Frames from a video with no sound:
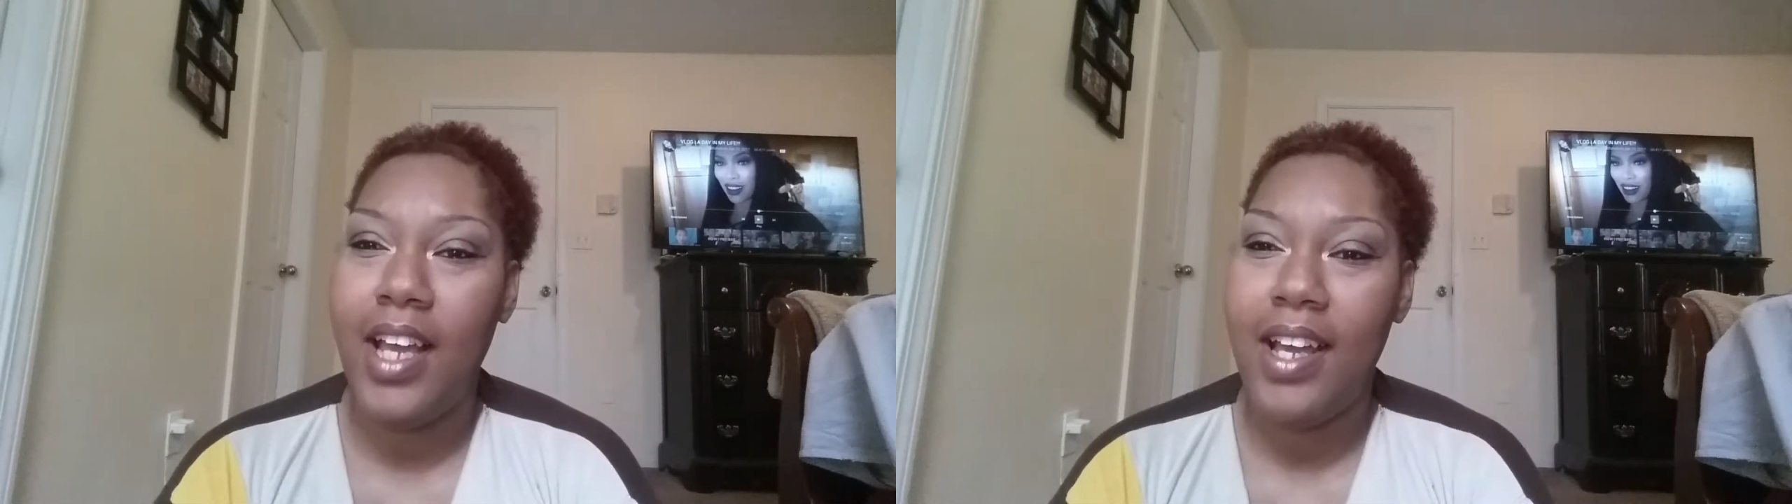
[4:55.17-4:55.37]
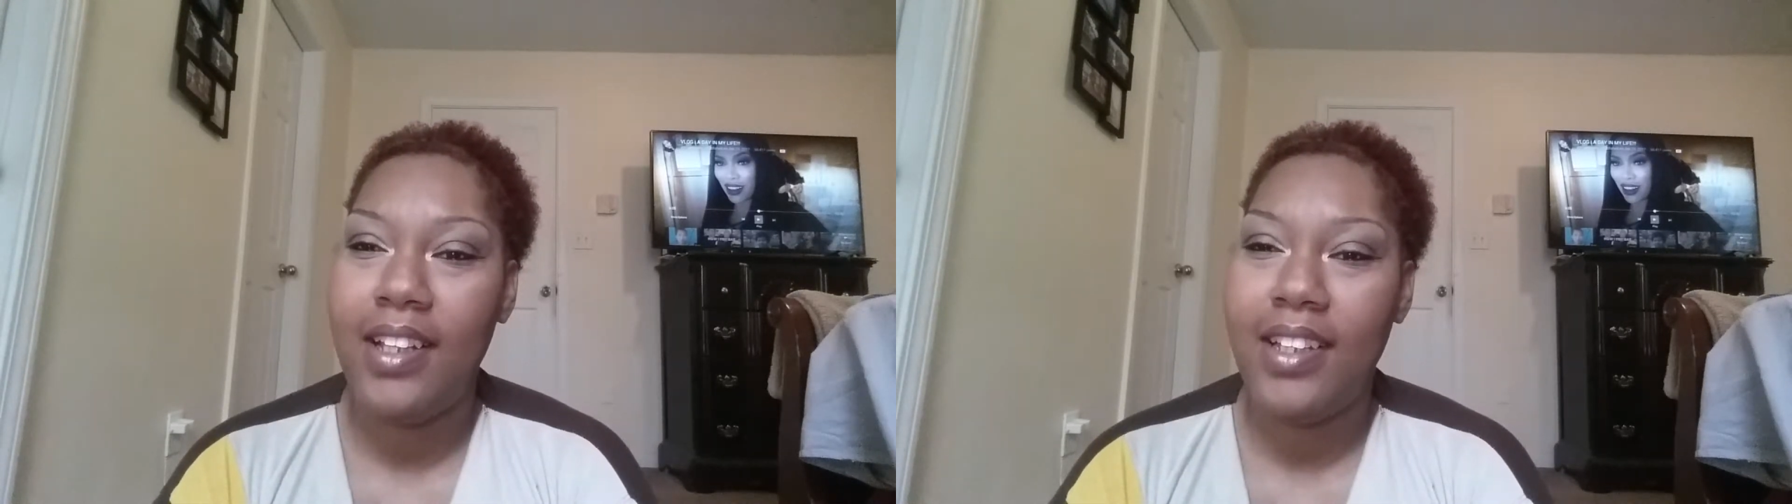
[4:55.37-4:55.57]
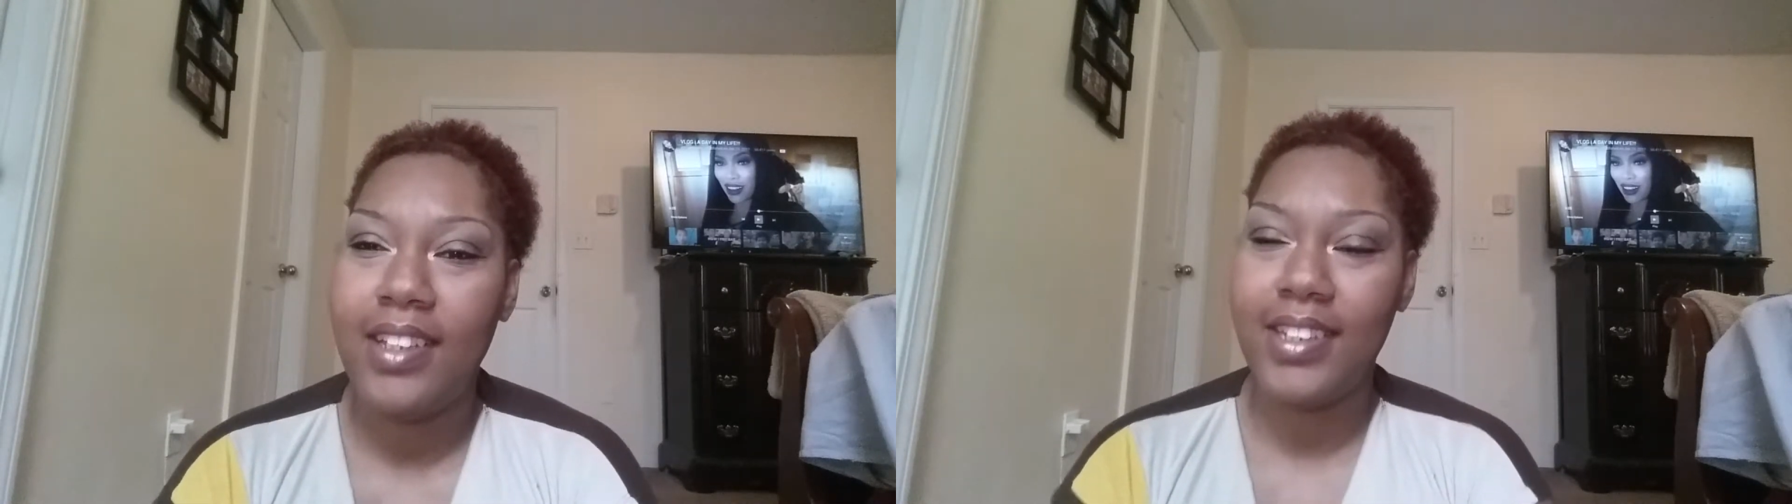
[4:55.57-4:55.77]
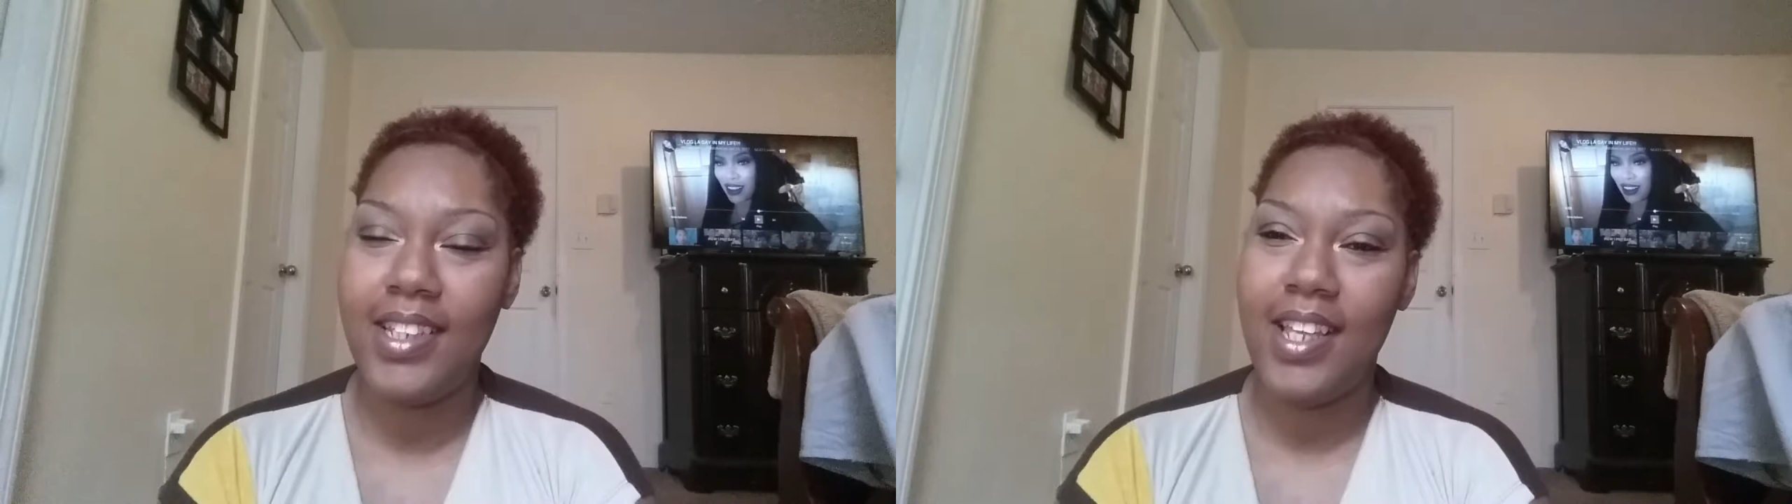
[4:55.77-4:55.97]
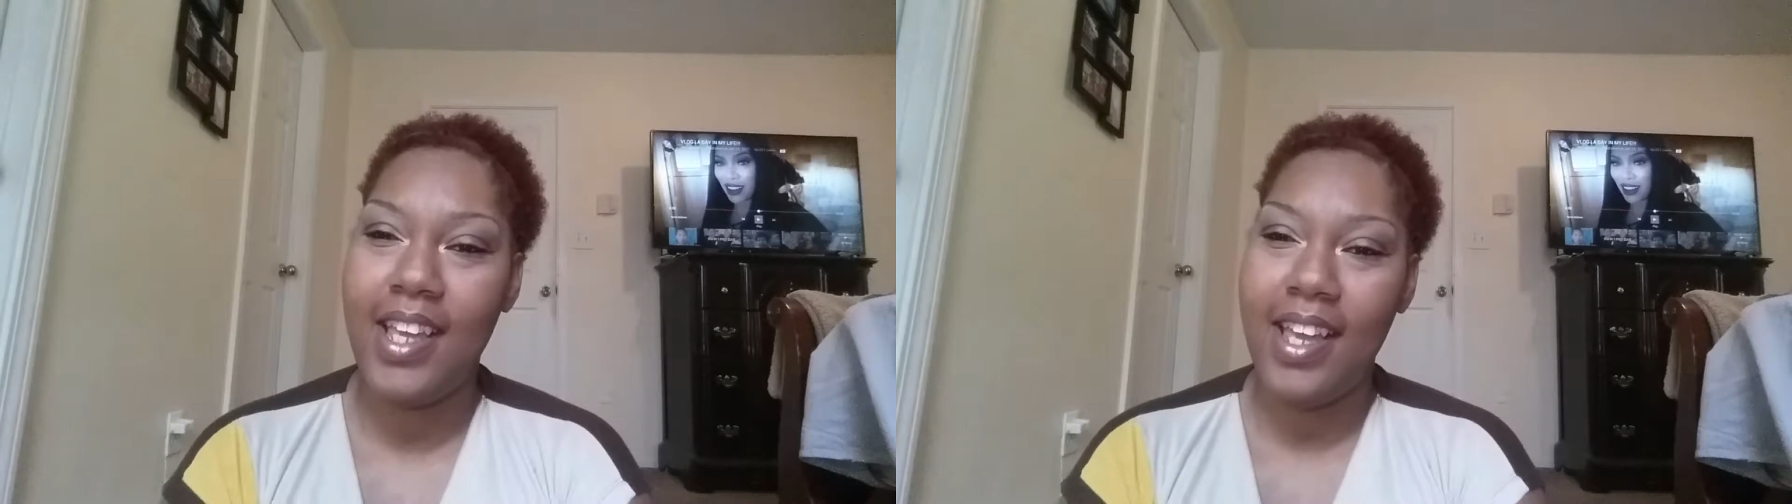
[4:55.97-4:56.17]

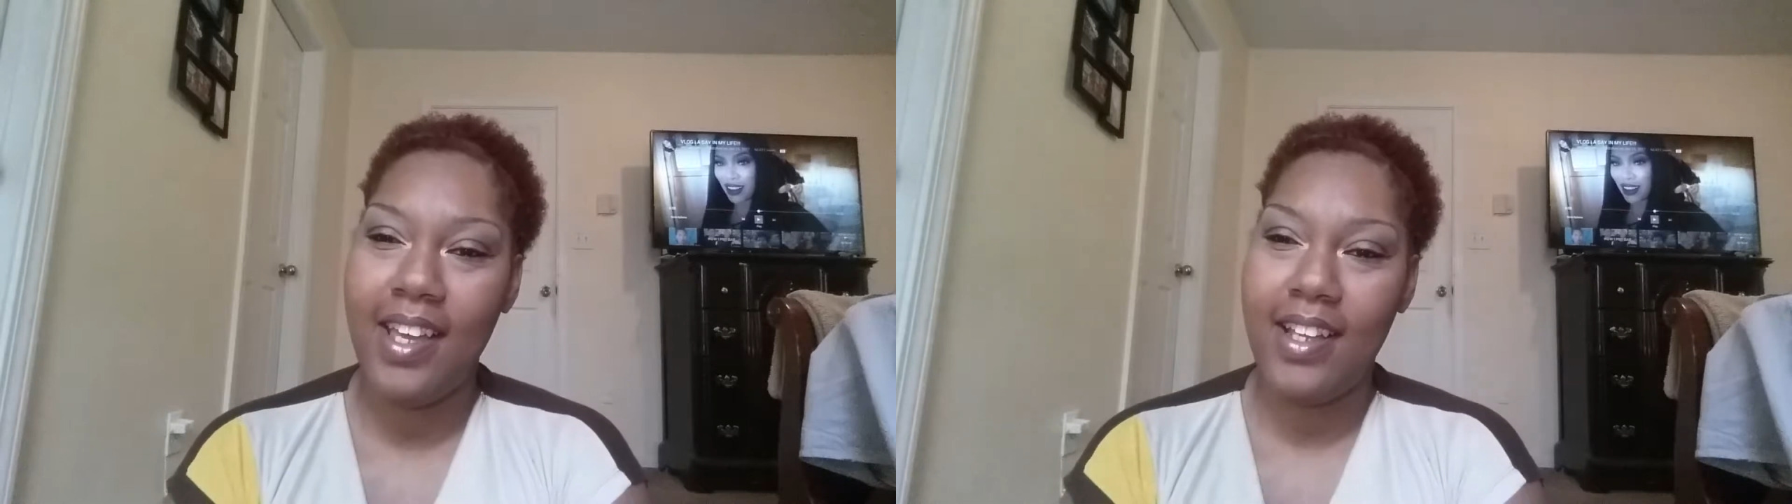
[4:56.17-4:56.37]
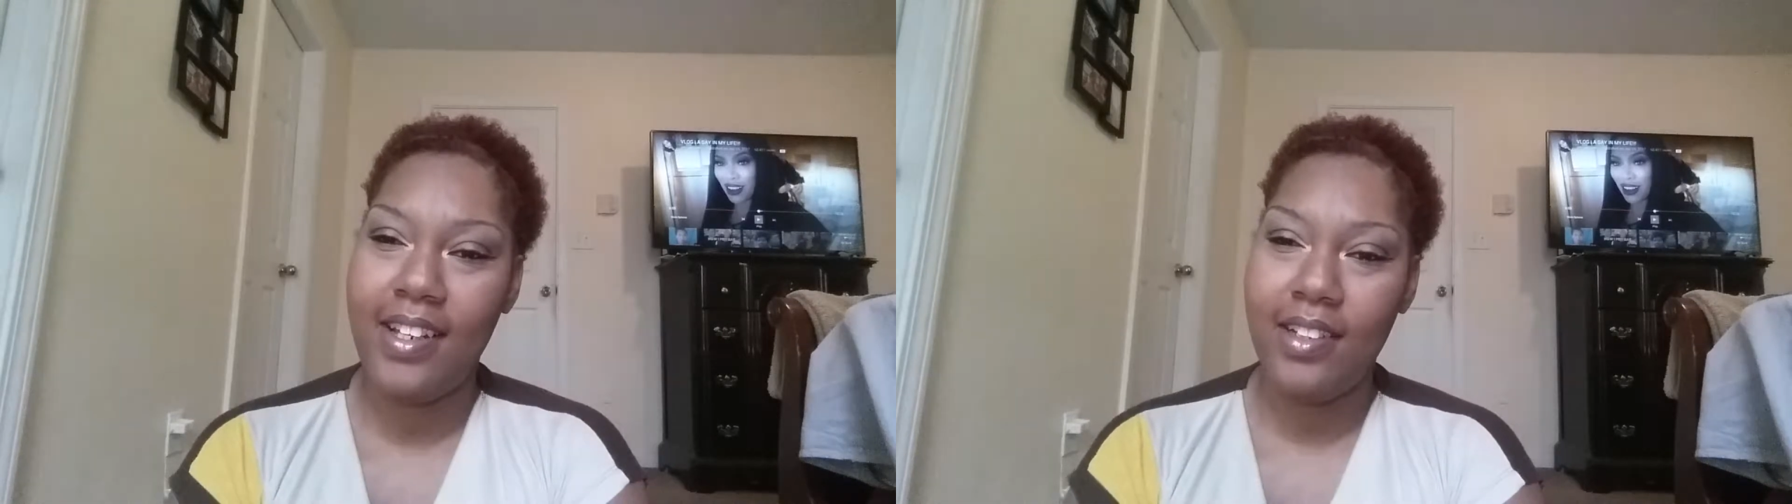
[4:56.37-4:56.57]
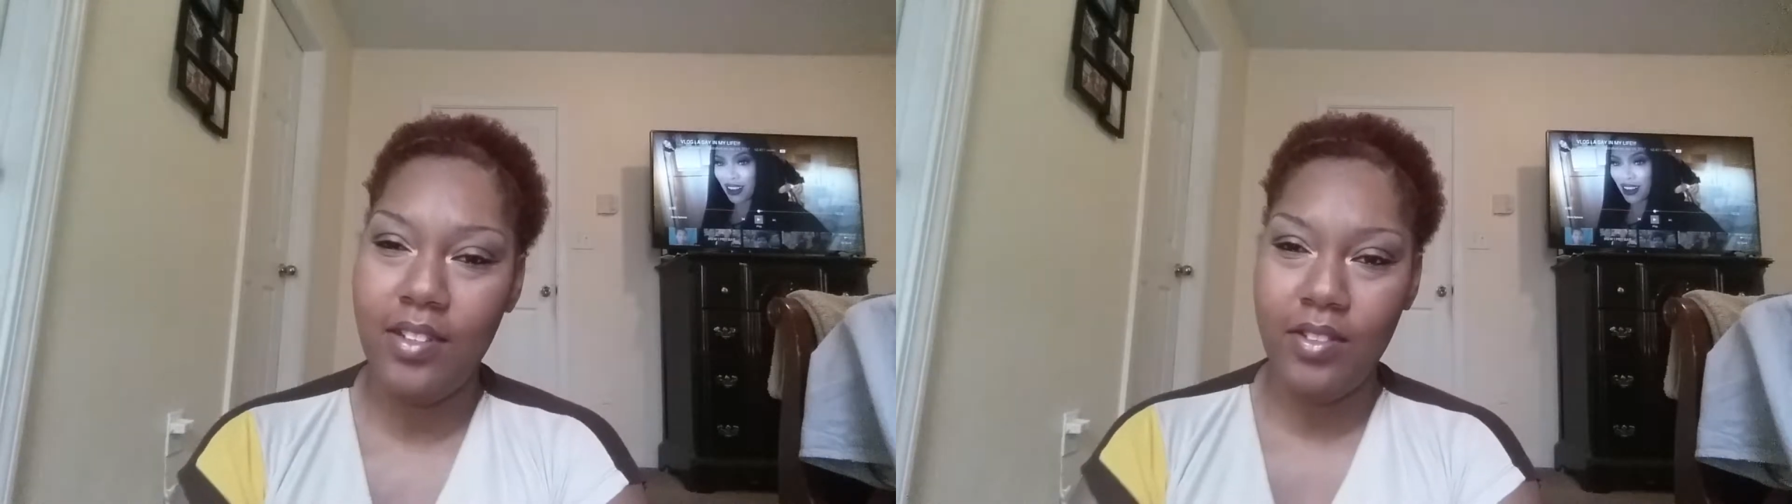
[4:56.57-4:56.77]
Alex, and